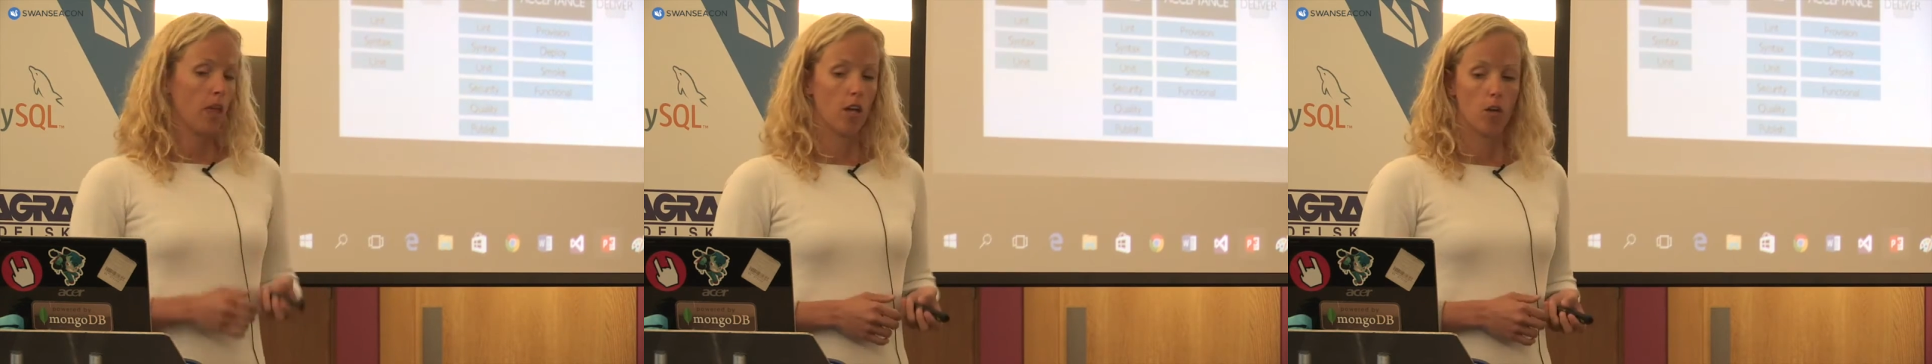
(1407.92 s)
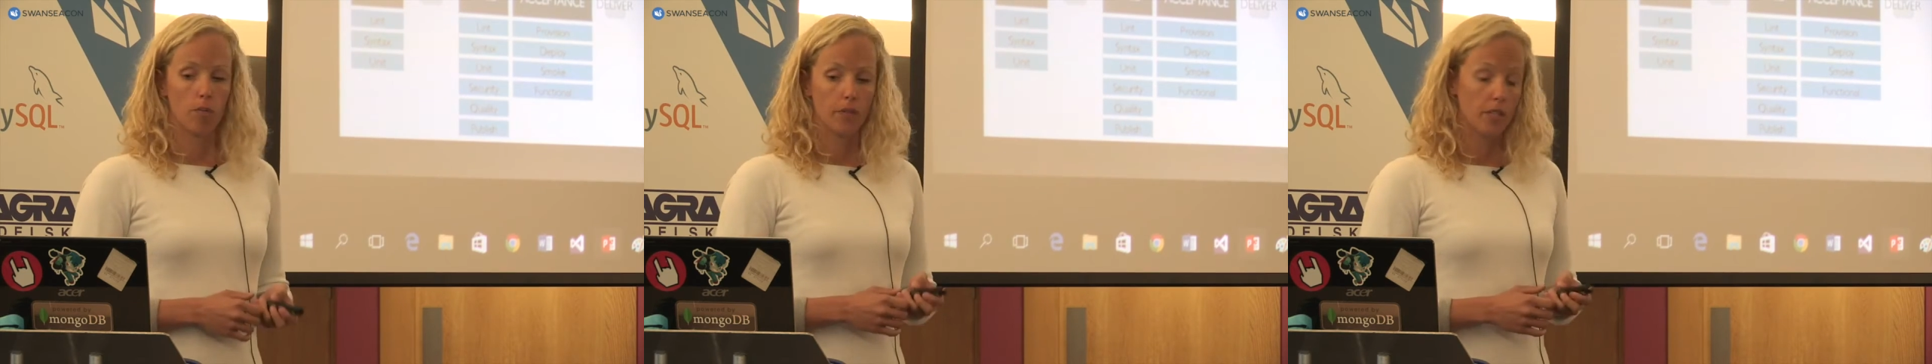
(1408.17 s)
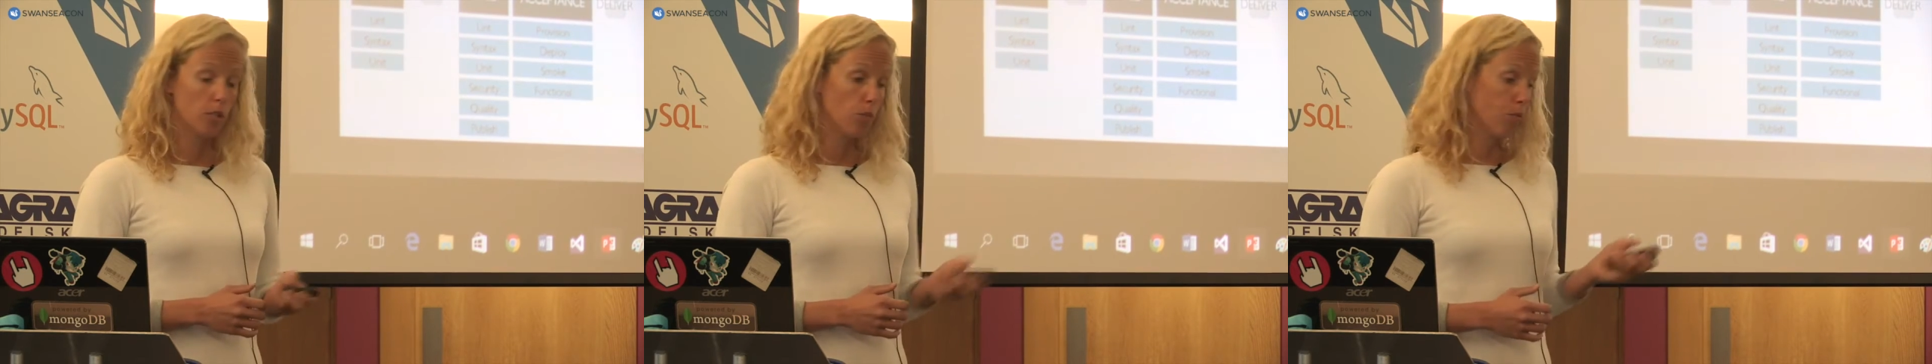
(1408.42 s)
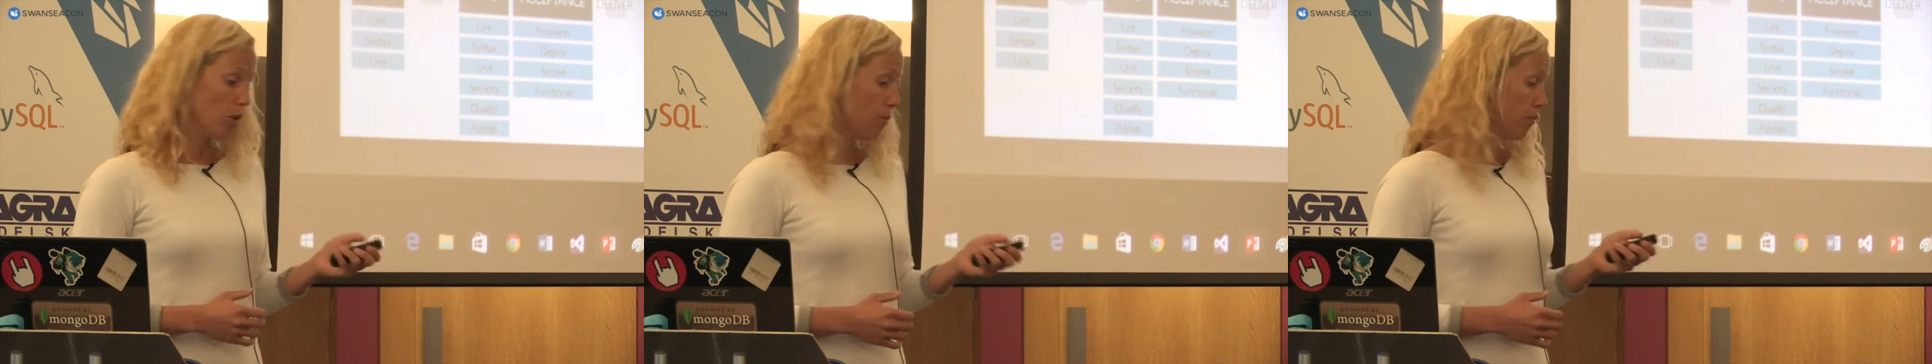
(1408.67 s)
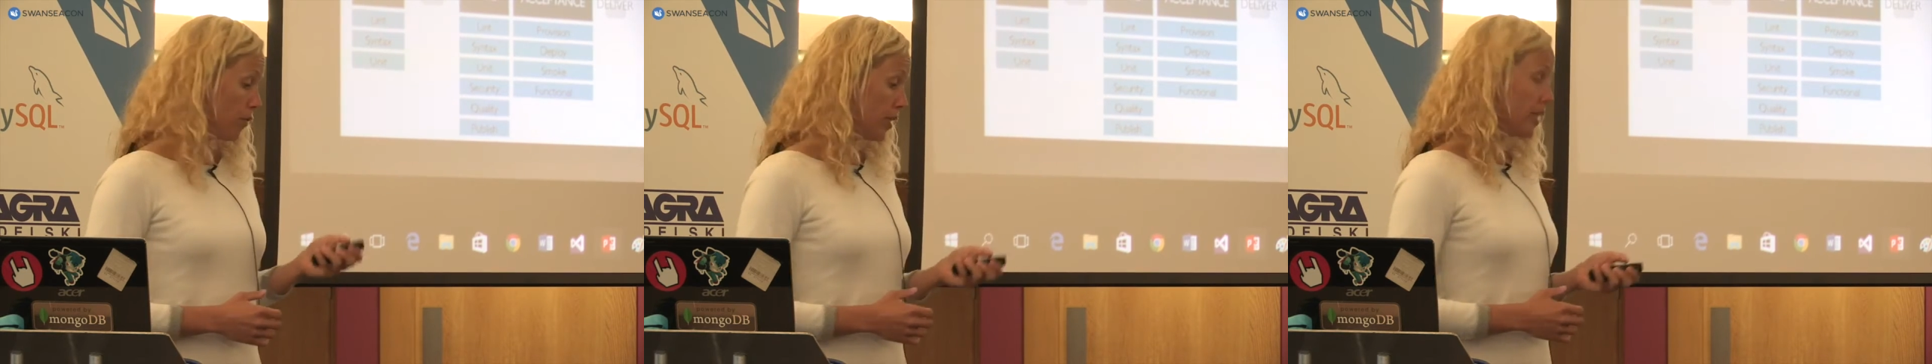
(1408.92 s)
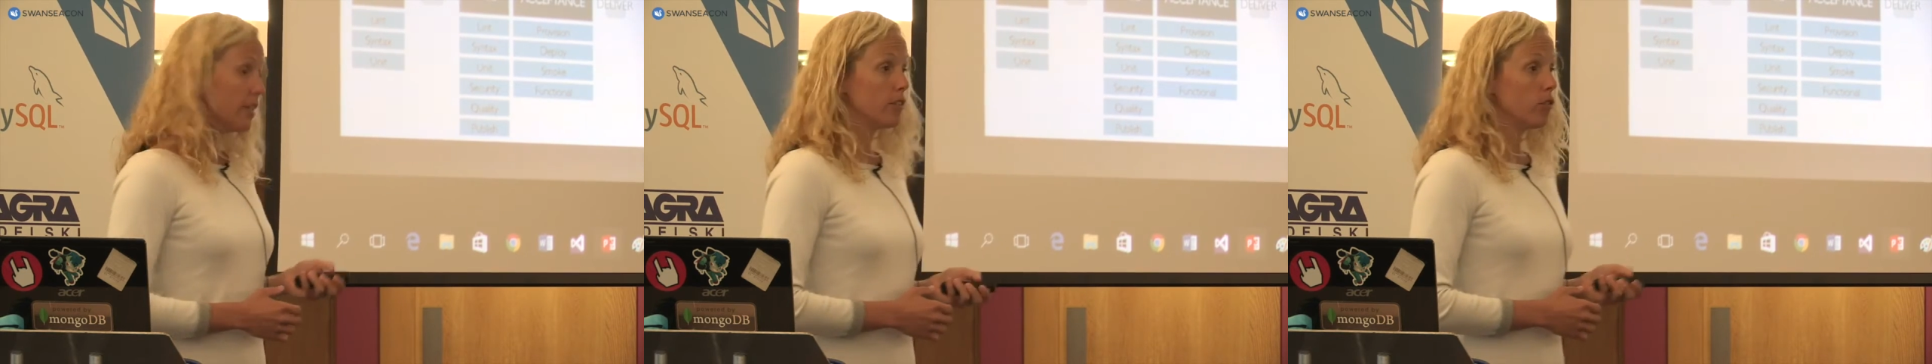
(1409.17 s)
That's a problem we
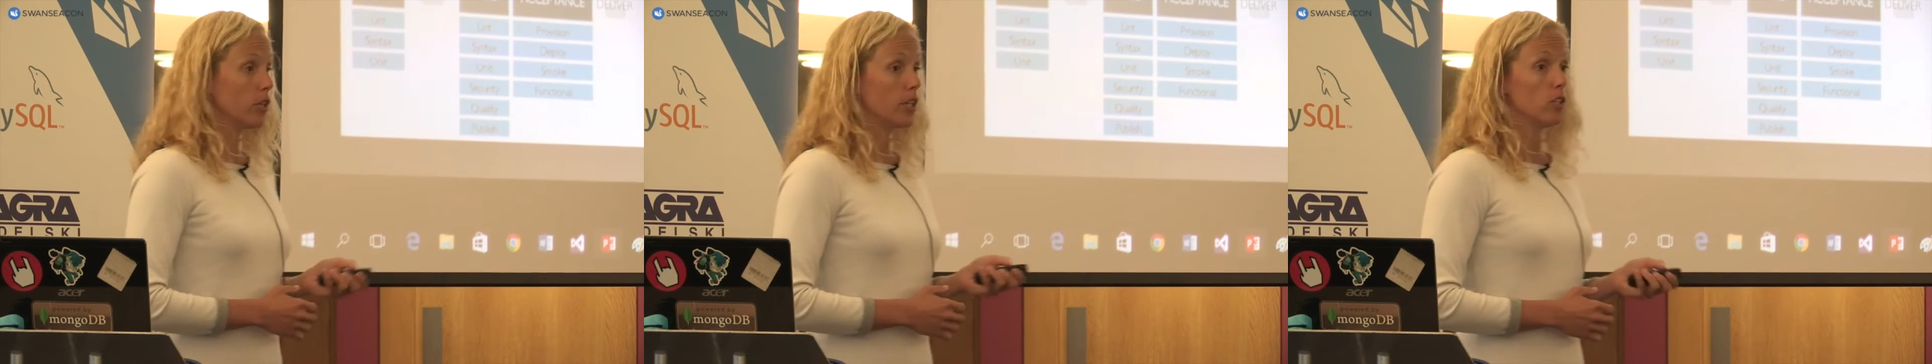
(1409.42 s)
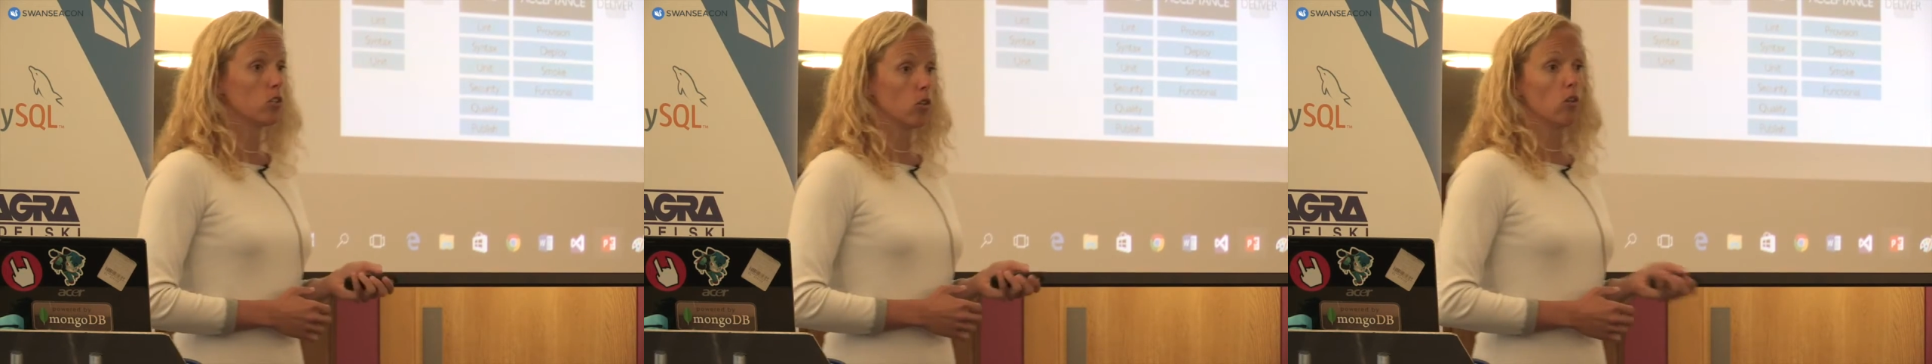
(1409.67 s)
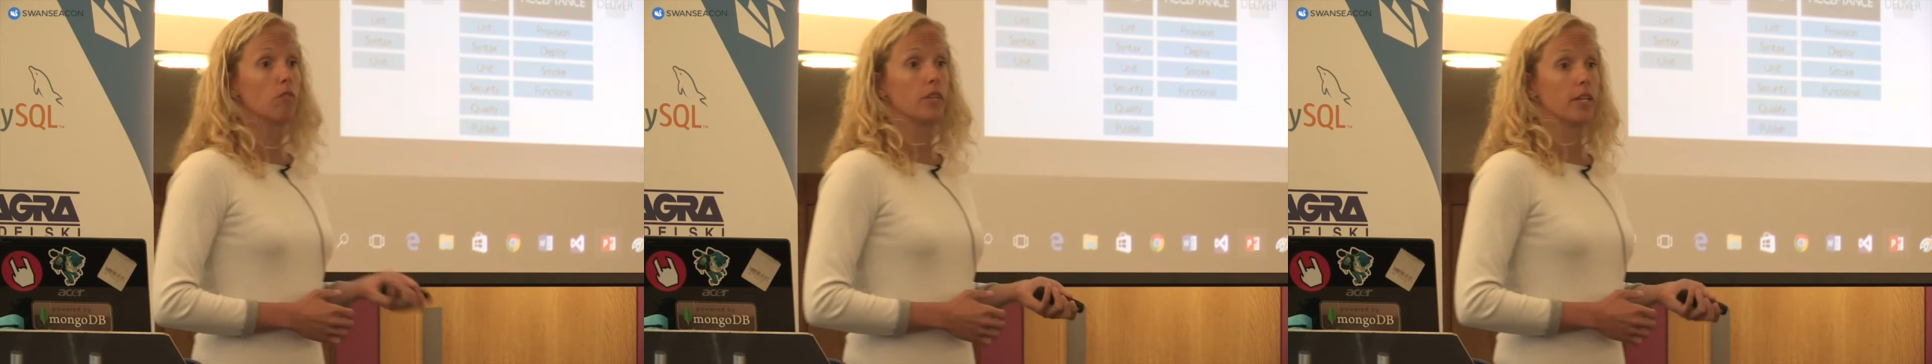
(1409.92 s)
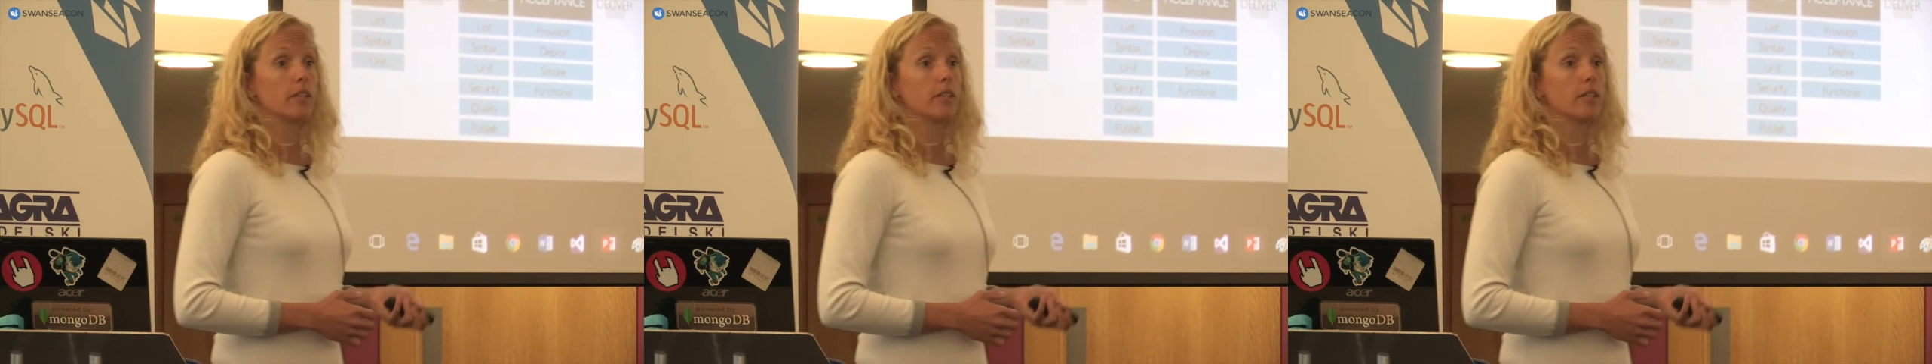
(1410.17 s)
didn't really solve